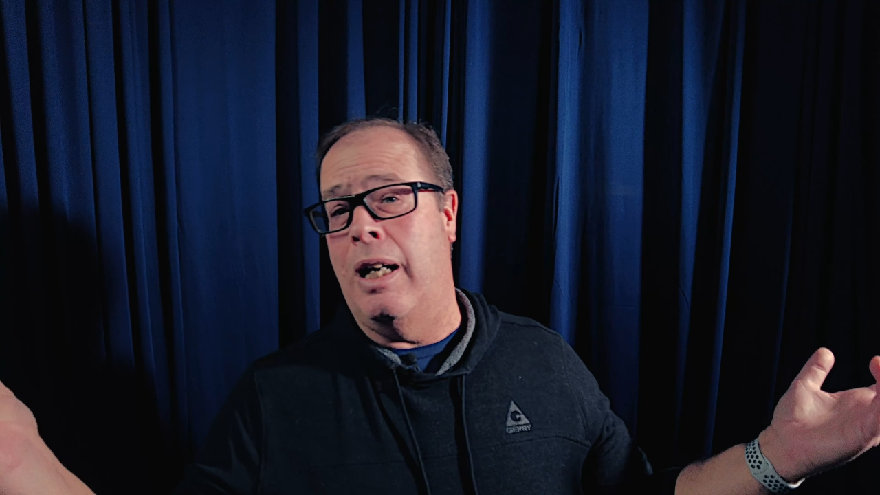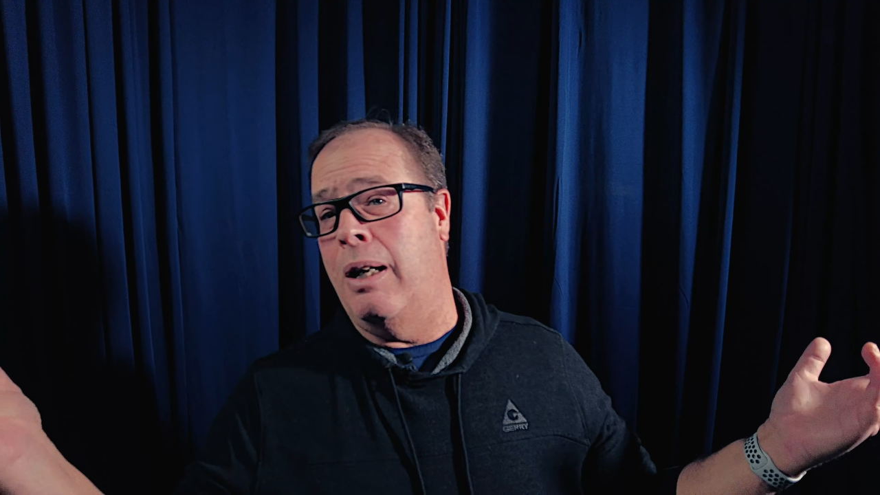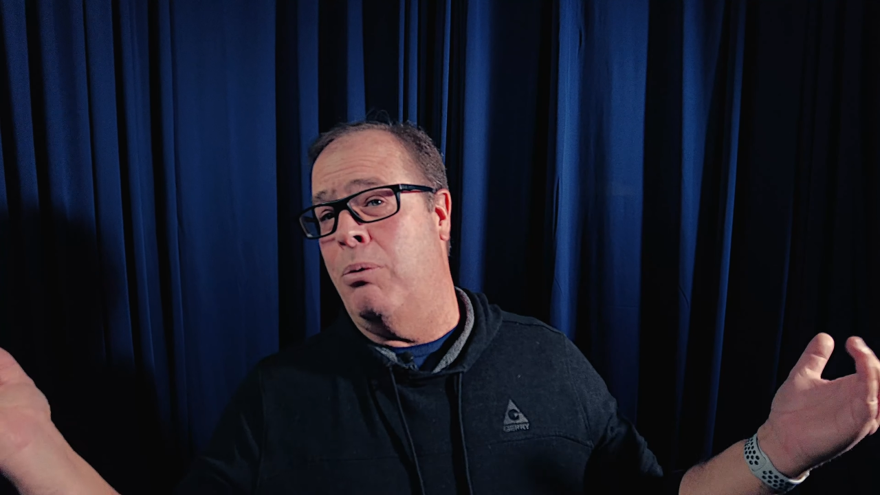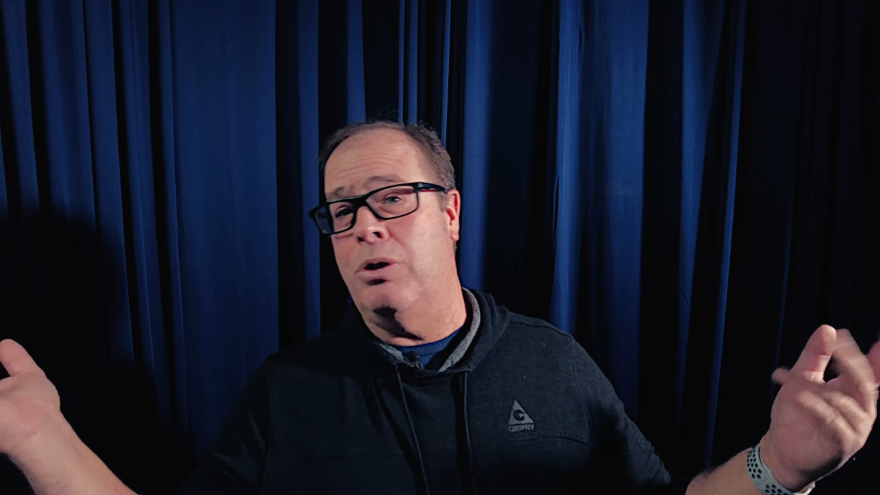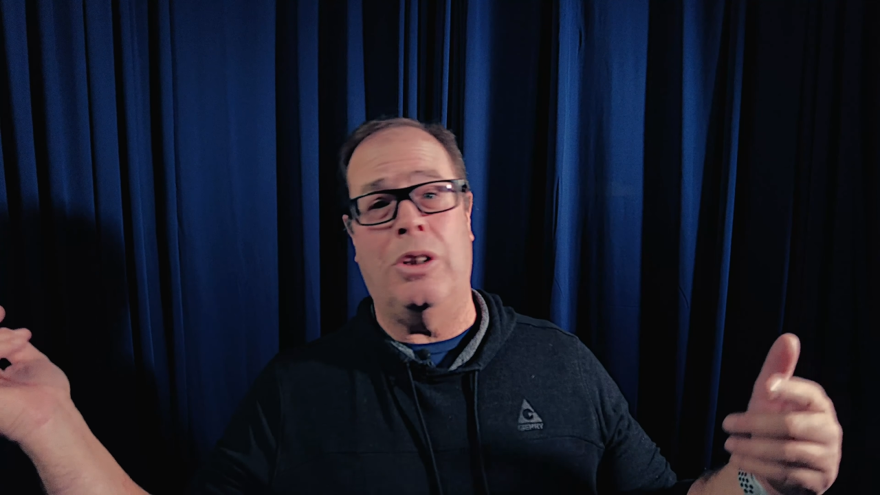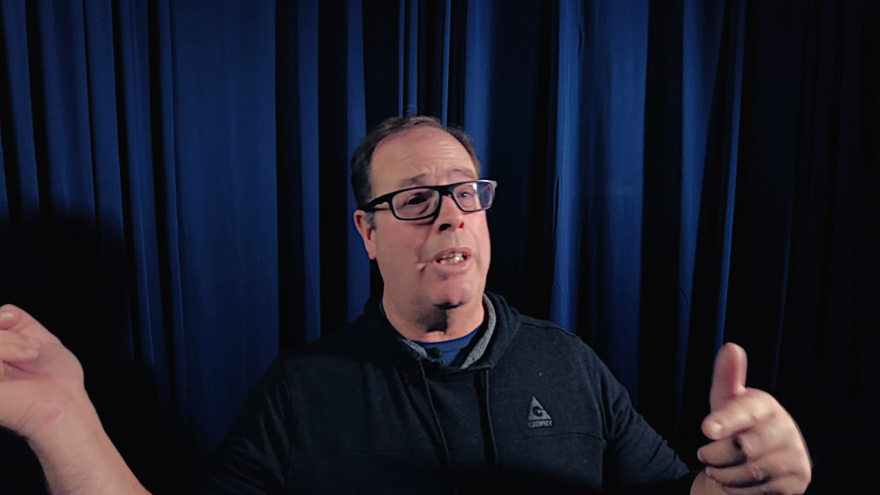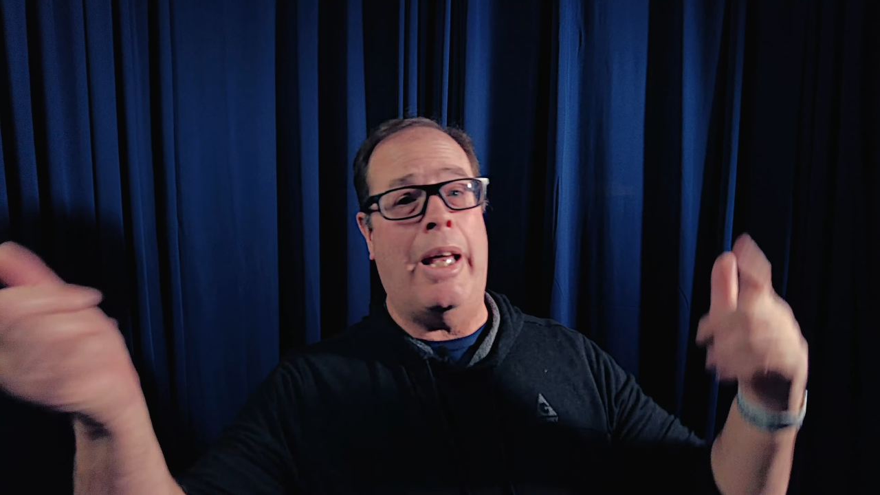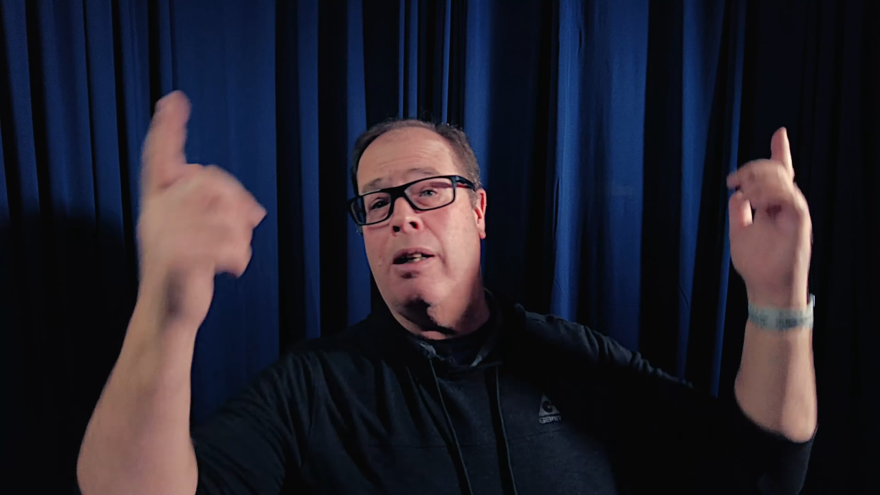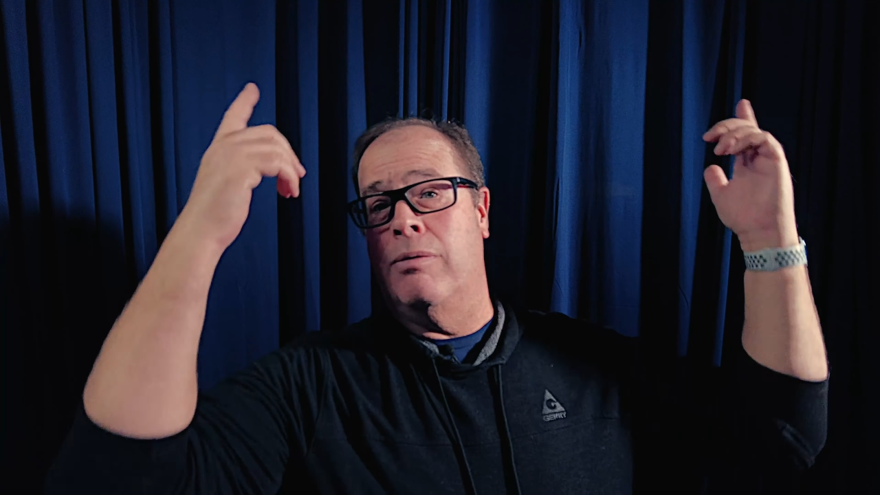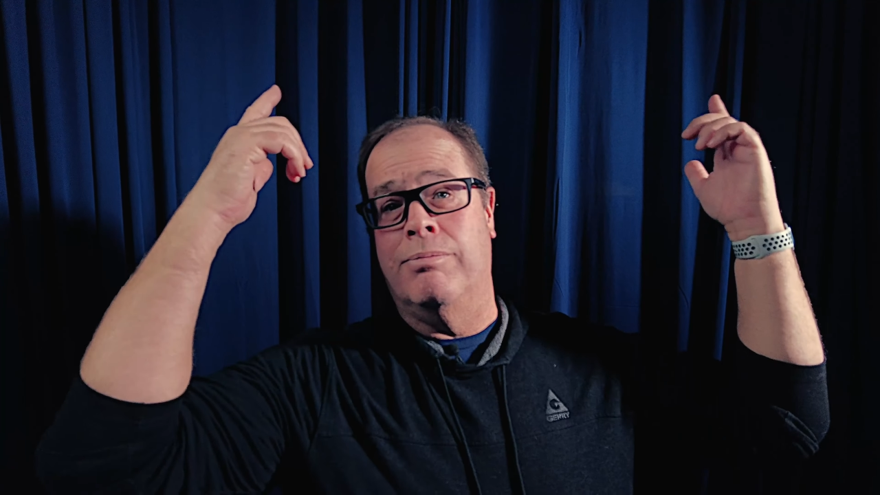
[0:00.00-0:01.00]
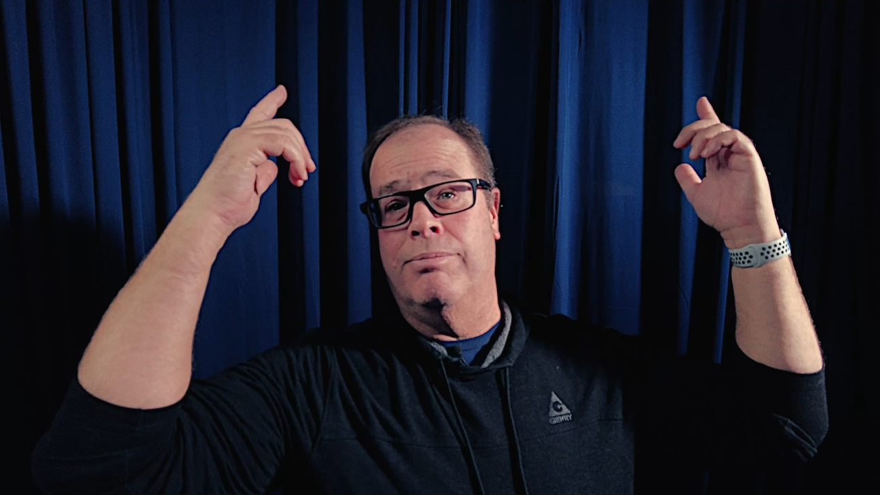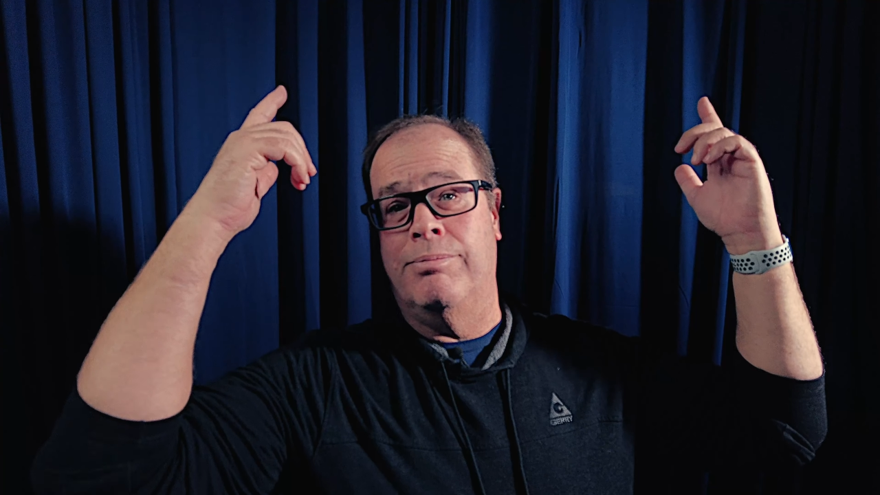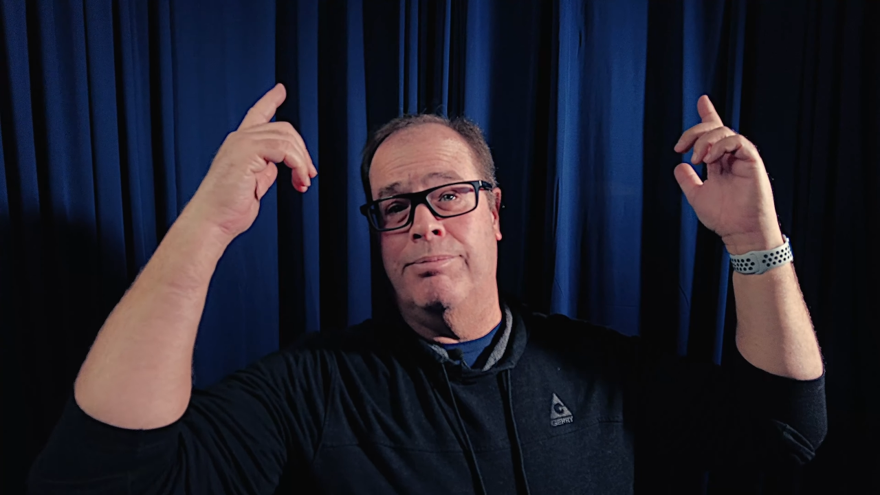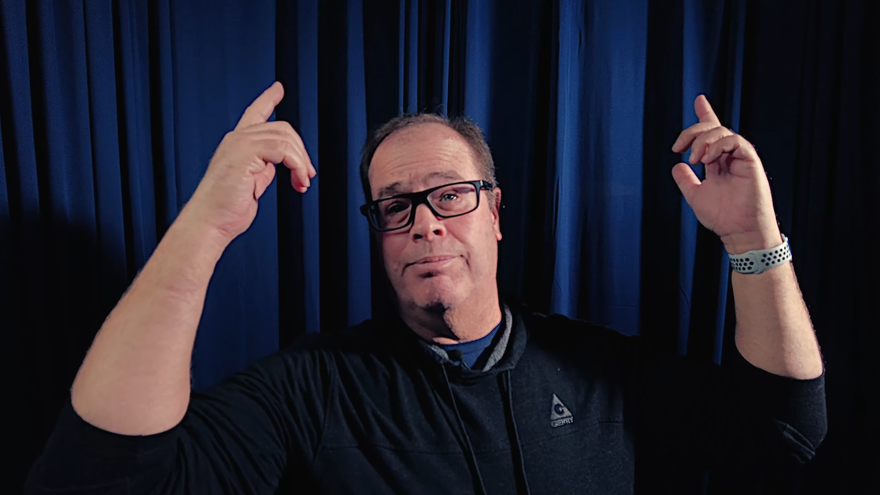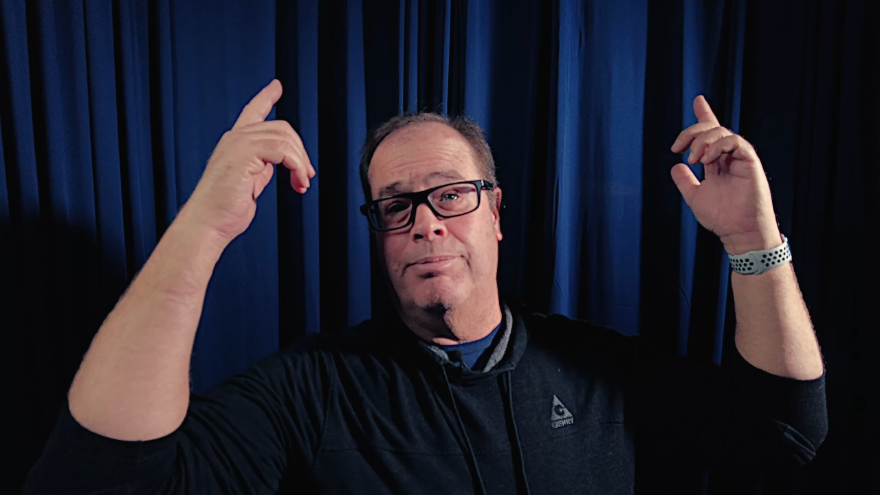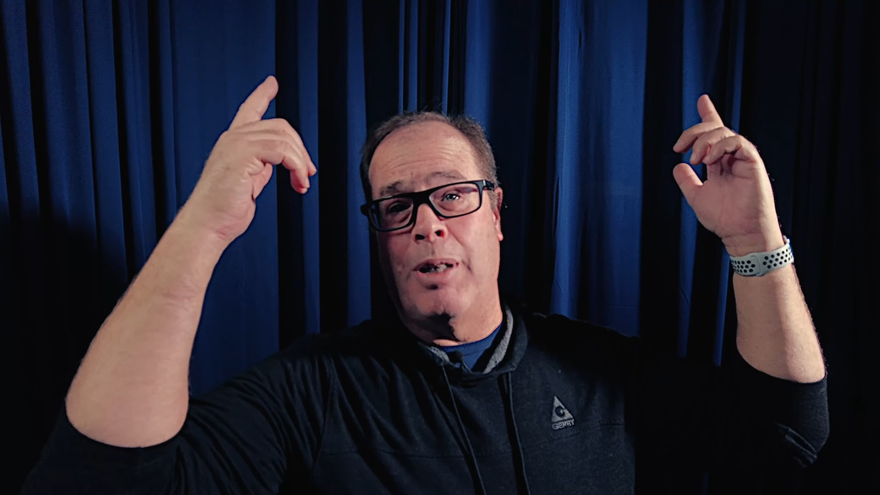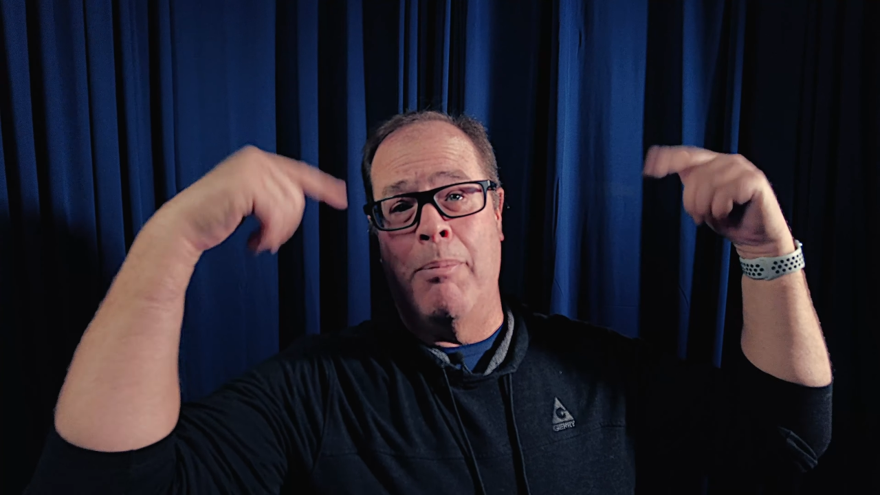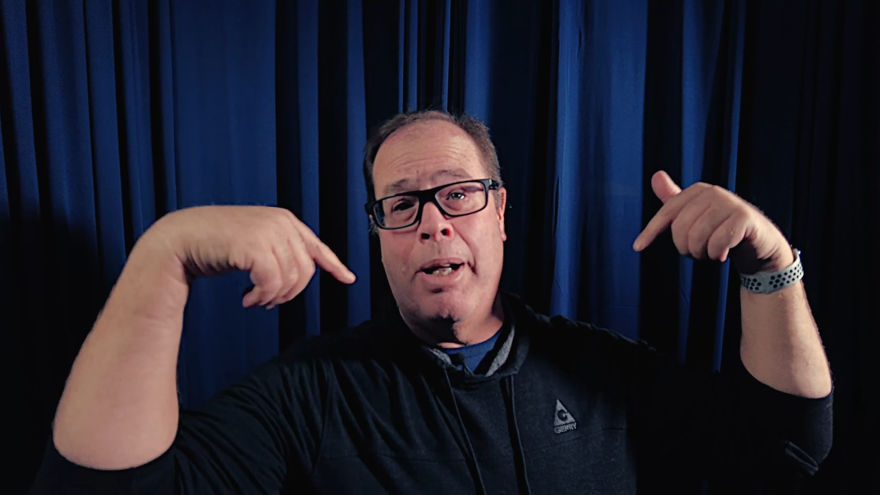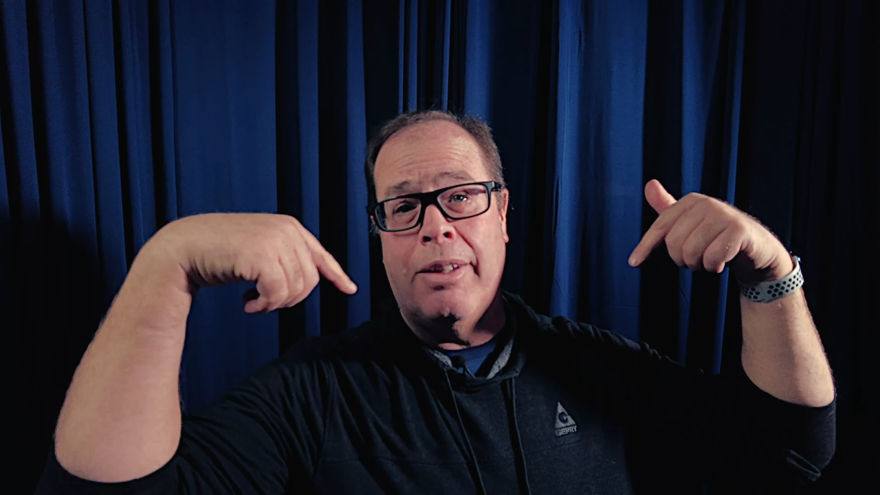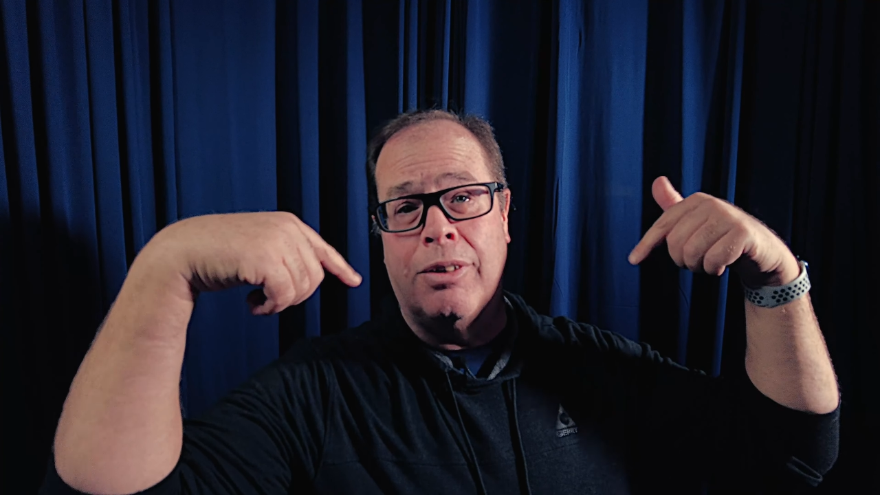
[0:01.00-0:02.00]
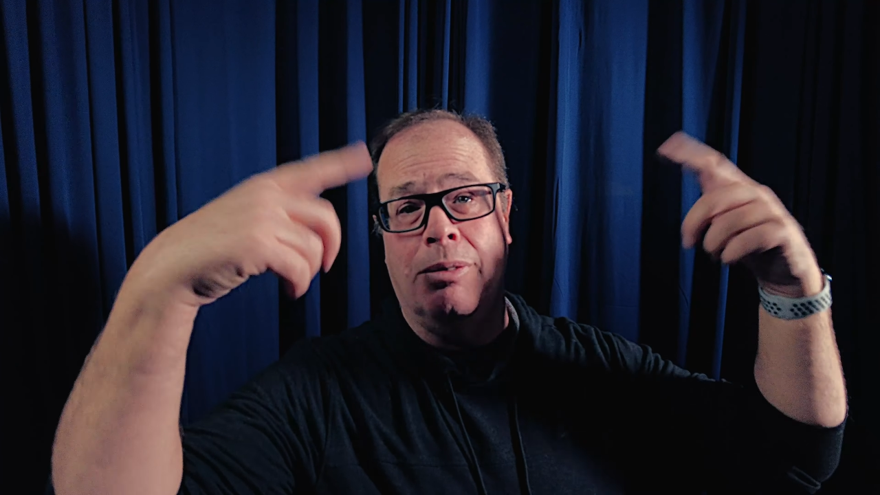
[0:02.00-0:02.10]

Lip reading: will see you later.